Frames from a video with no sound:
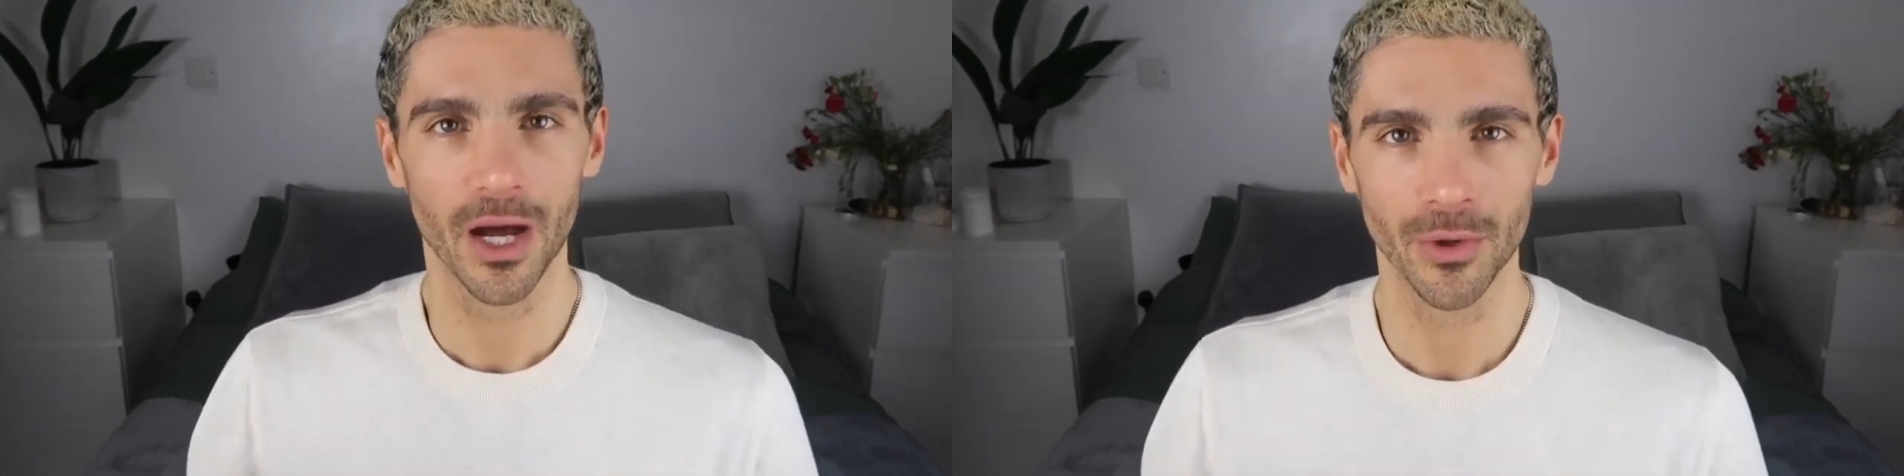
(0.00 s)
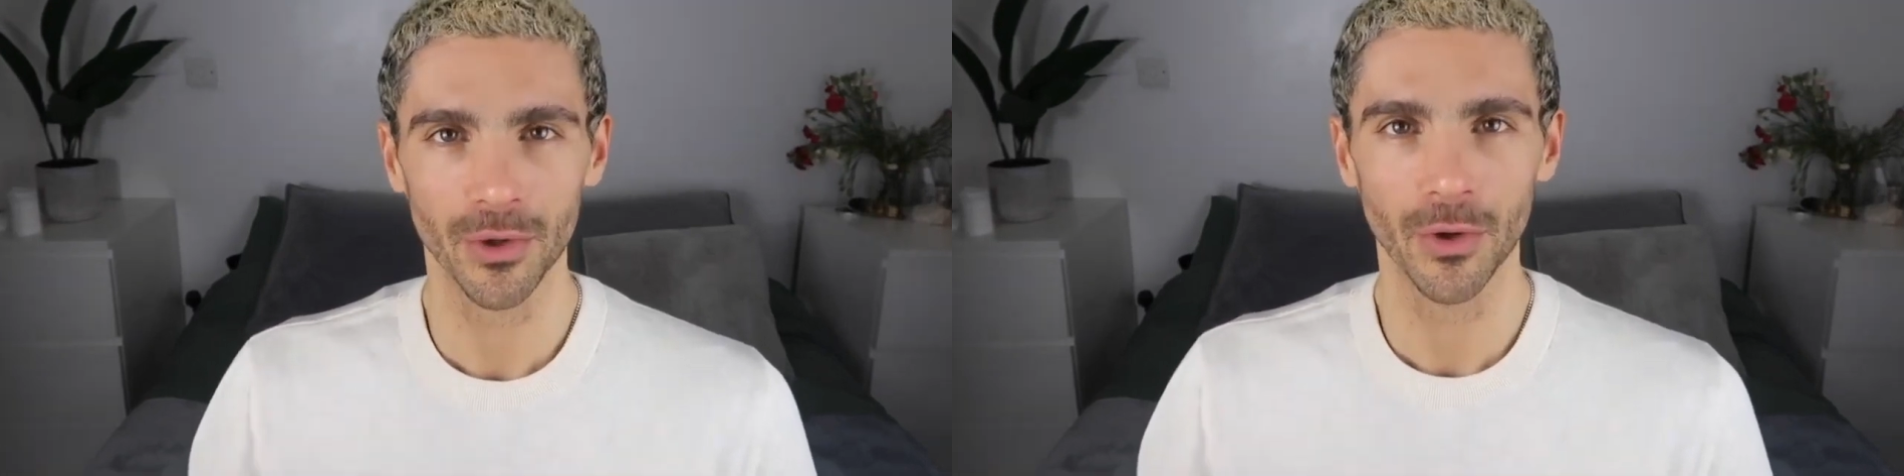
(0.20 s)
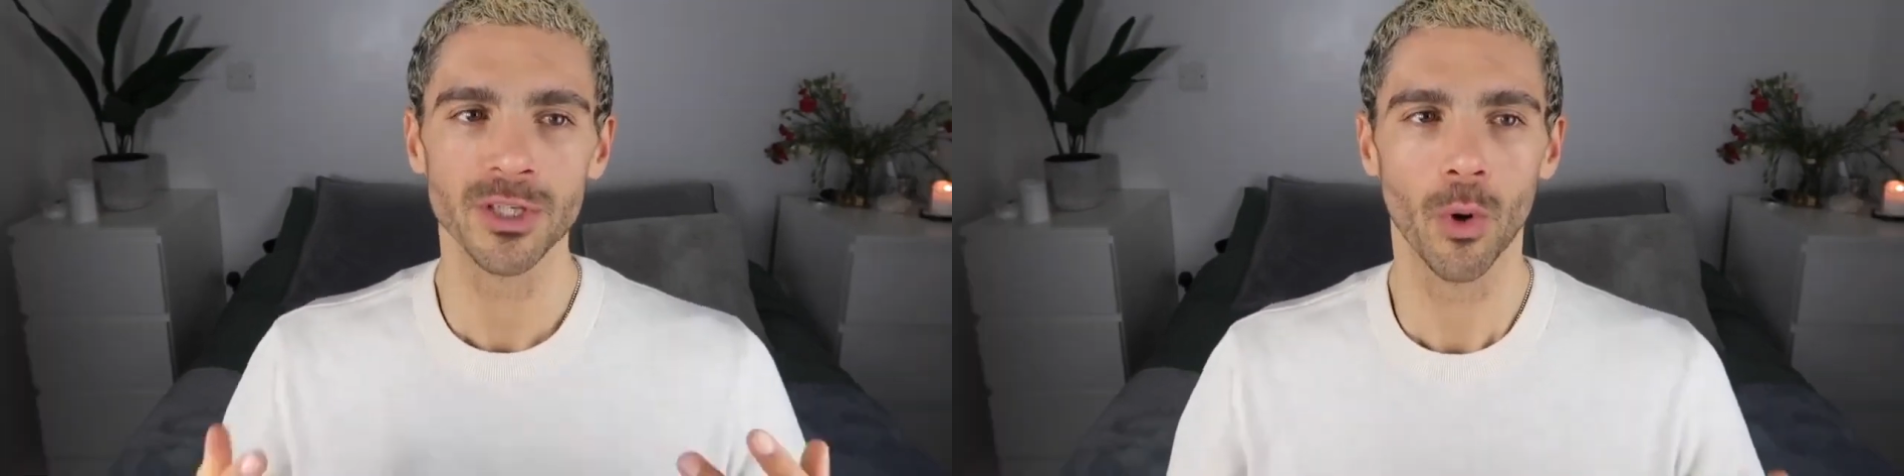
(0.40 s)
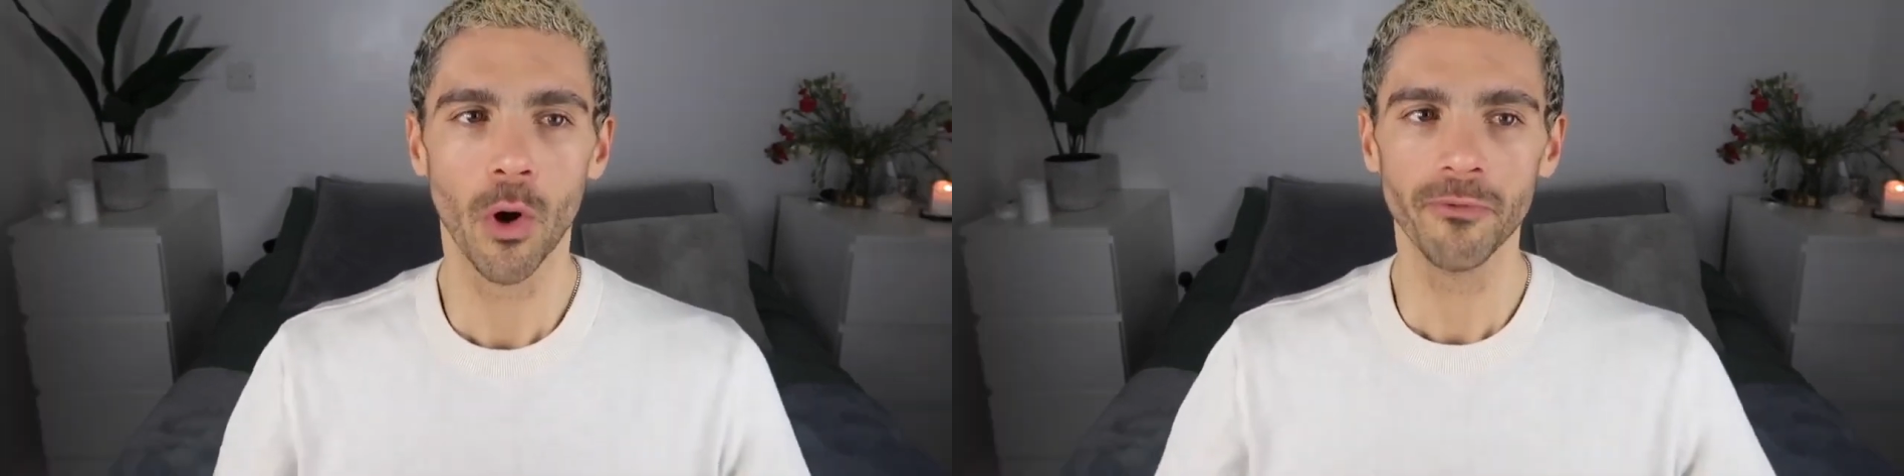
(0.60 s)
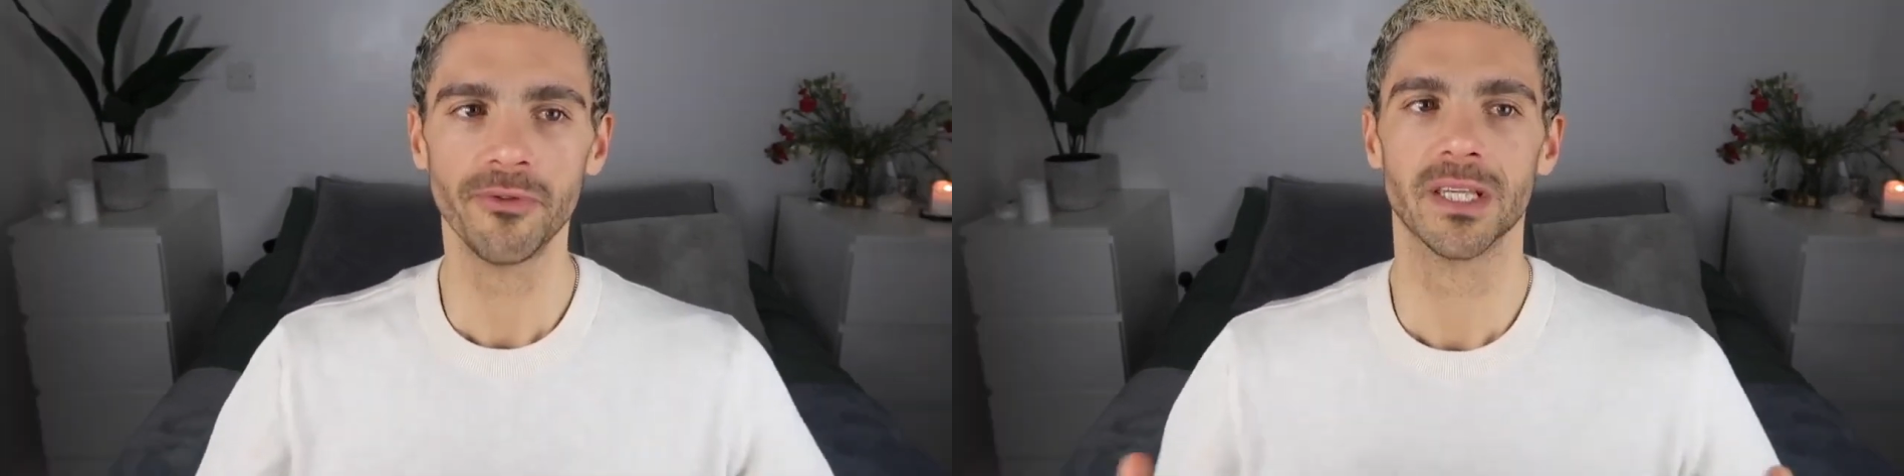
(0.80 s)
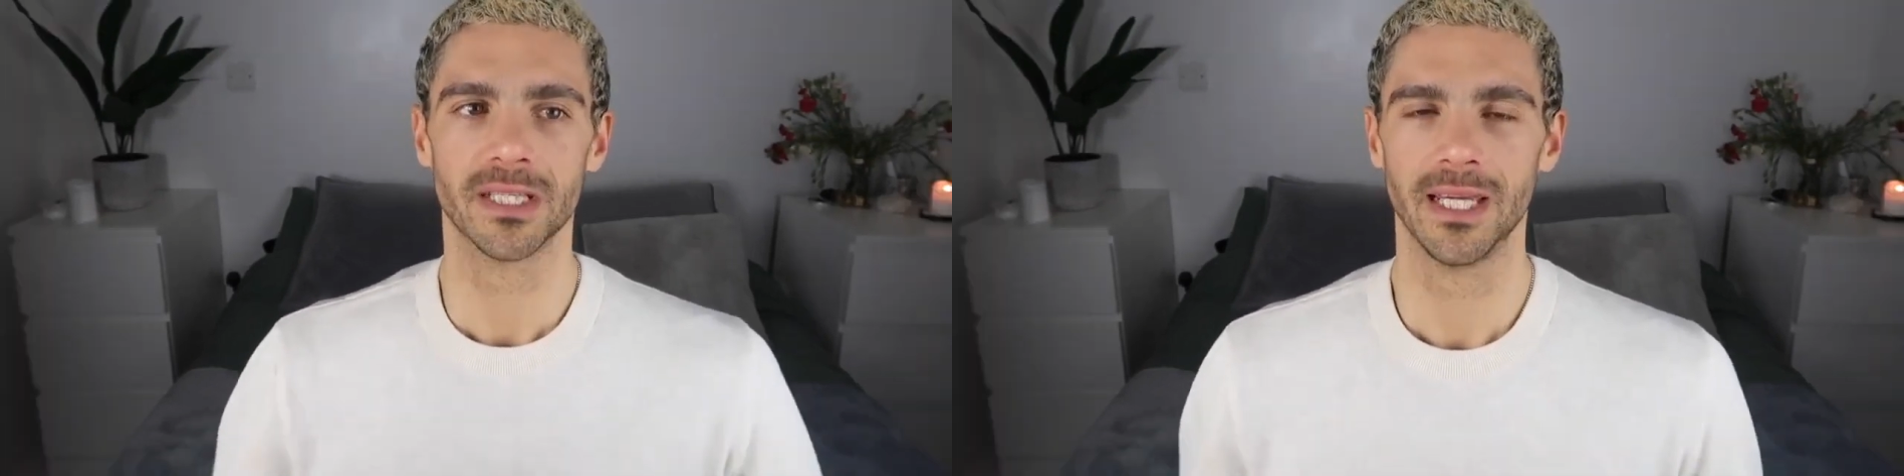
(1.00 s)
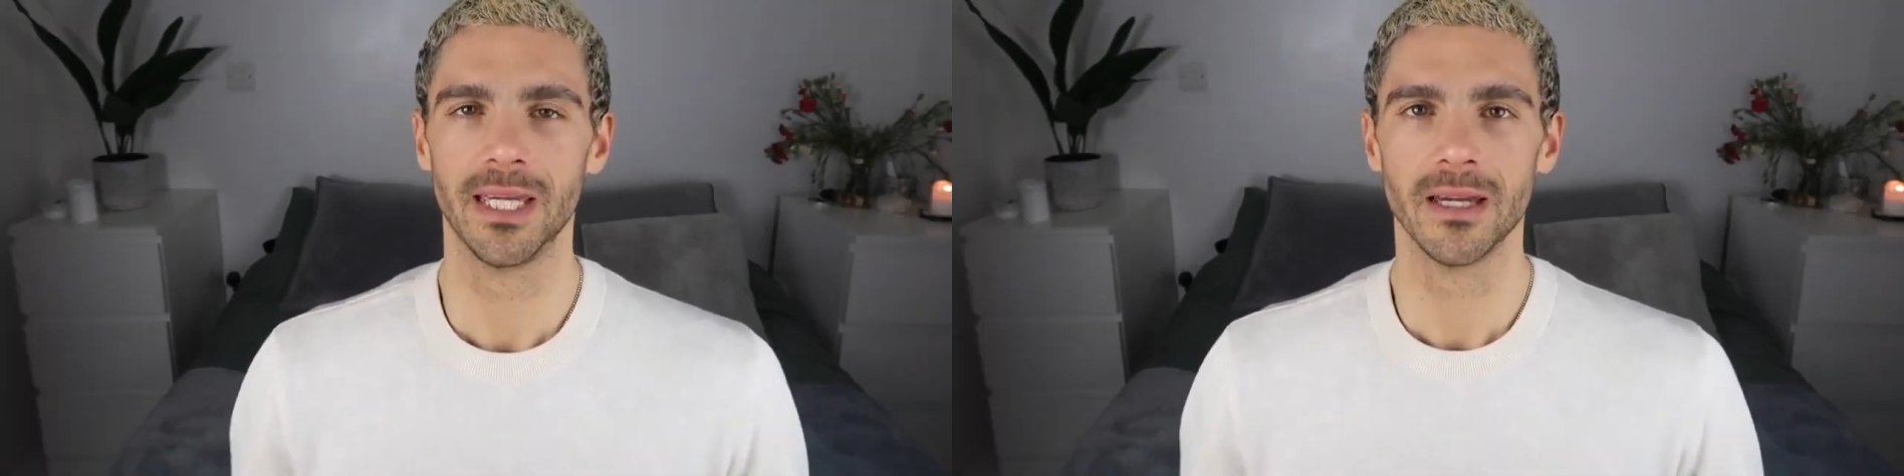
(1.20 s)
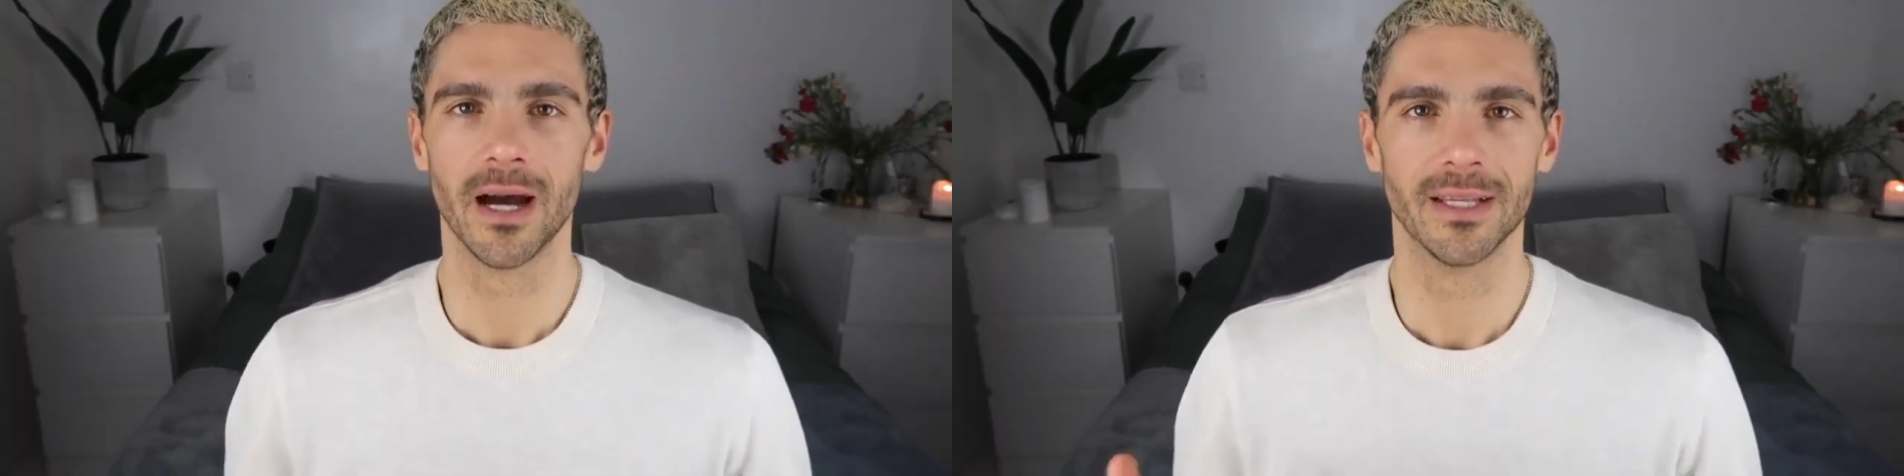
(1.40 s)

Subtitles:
I don't know. So obviously